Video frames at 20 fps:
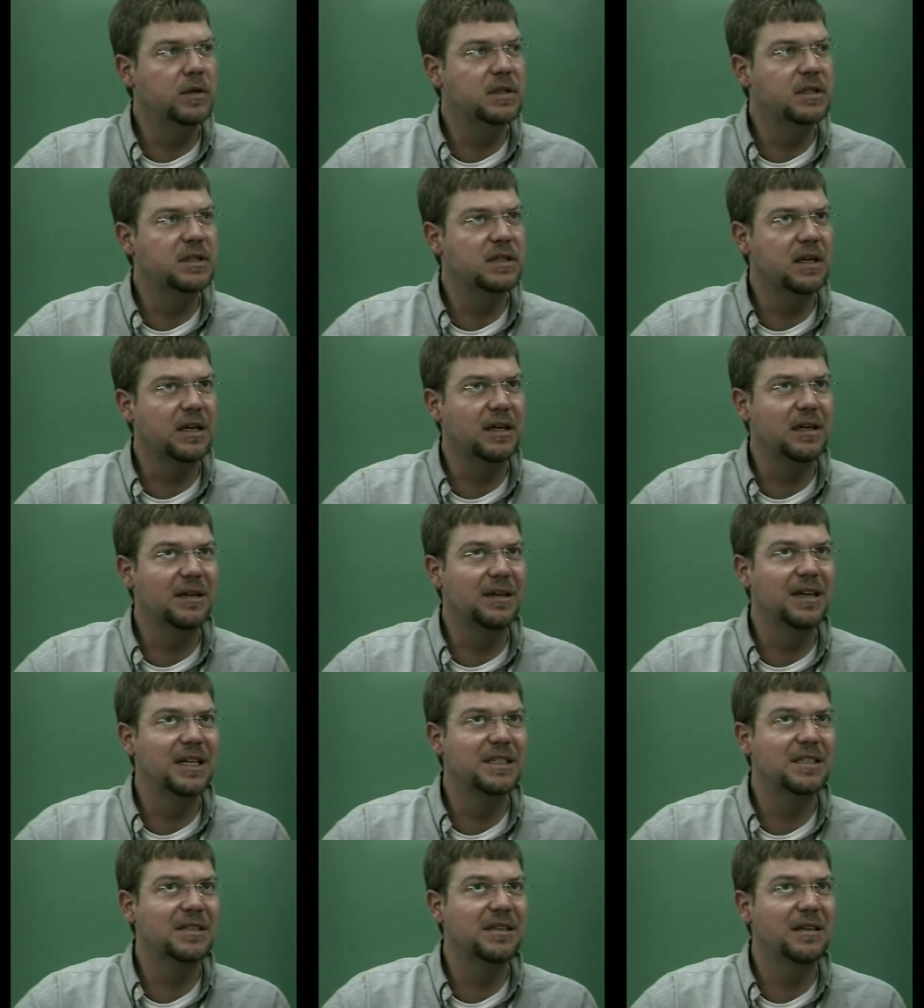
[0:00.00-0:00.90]
It's like
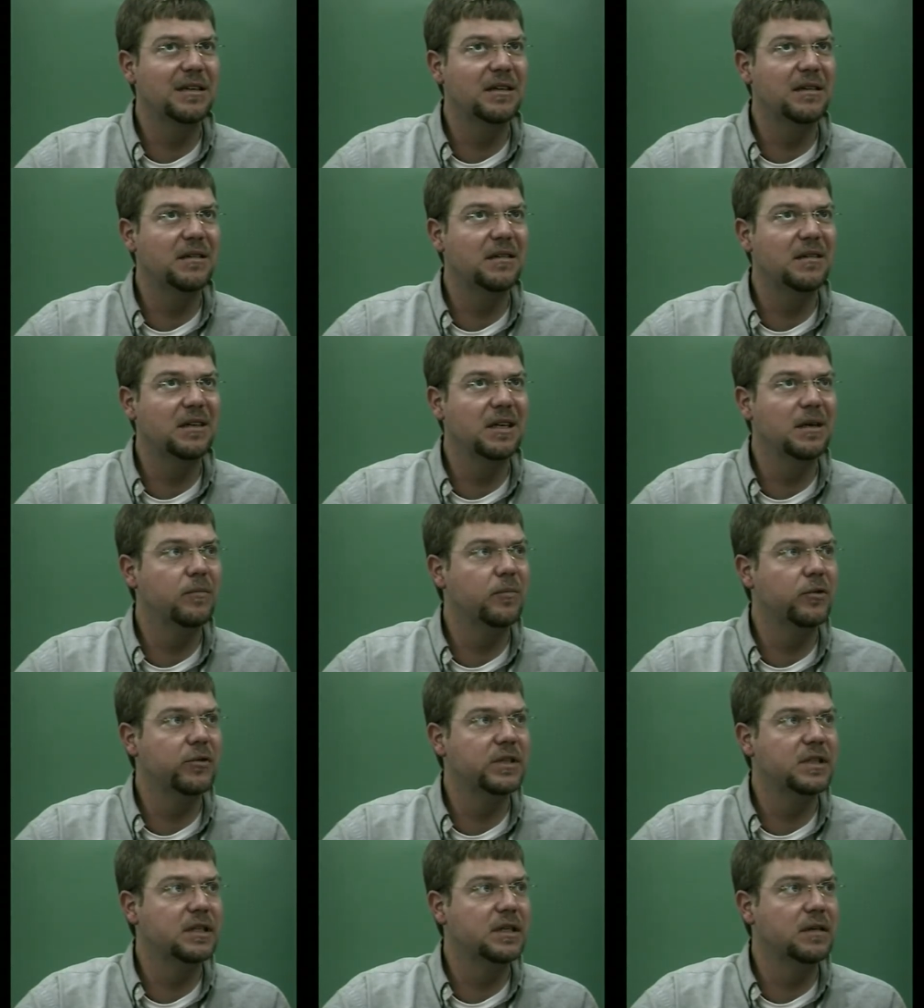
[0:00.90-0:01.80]
less than ten
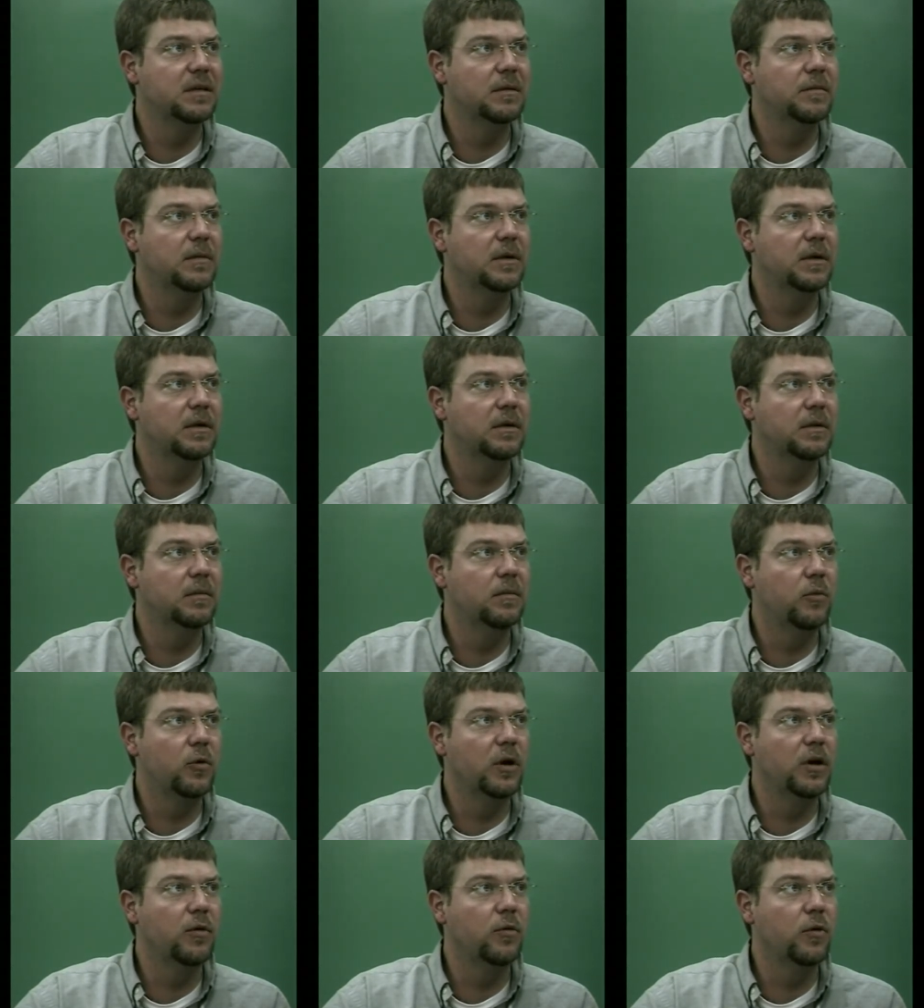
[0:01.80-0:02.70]
percent of the
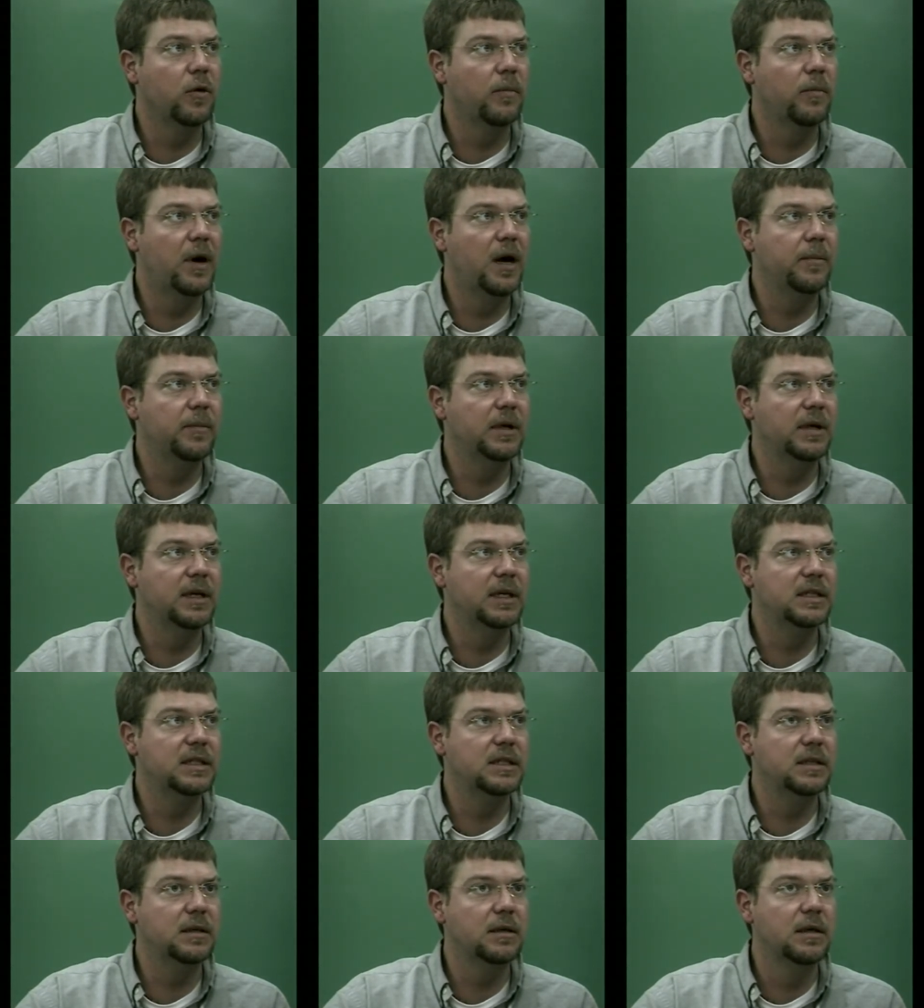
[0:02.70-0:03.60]
Marine Corps
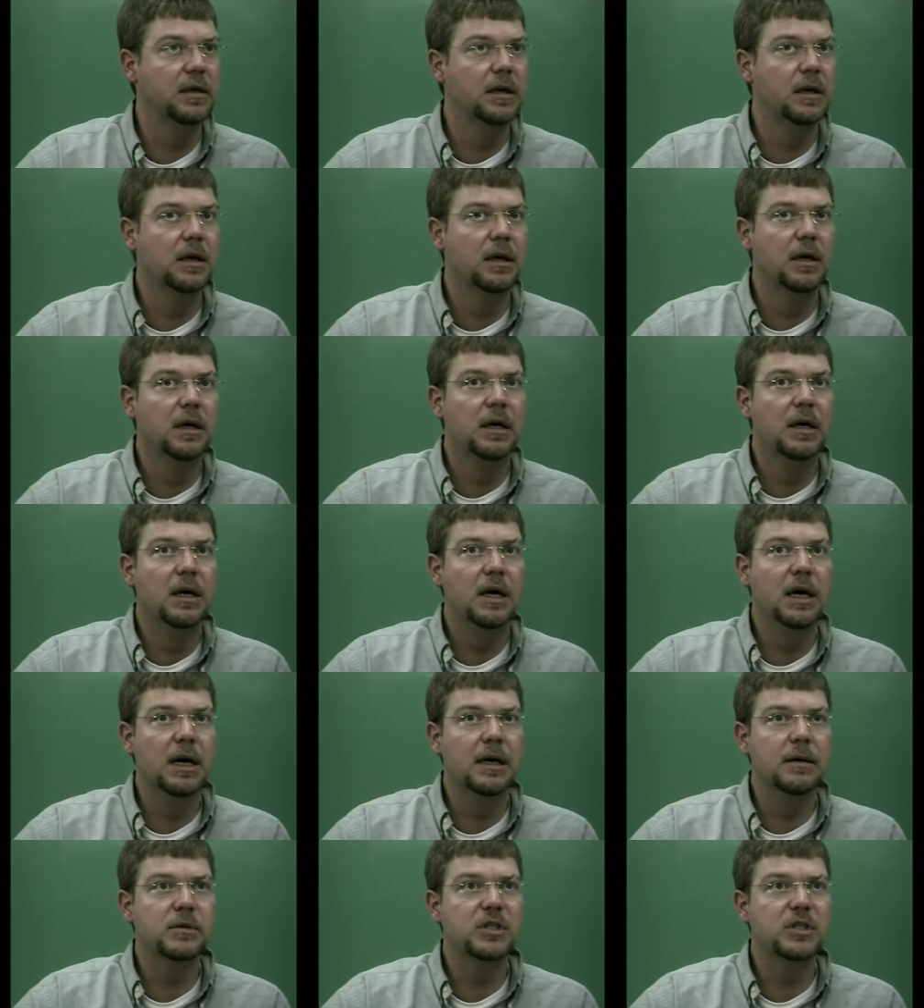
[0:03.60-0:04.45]
population. Um,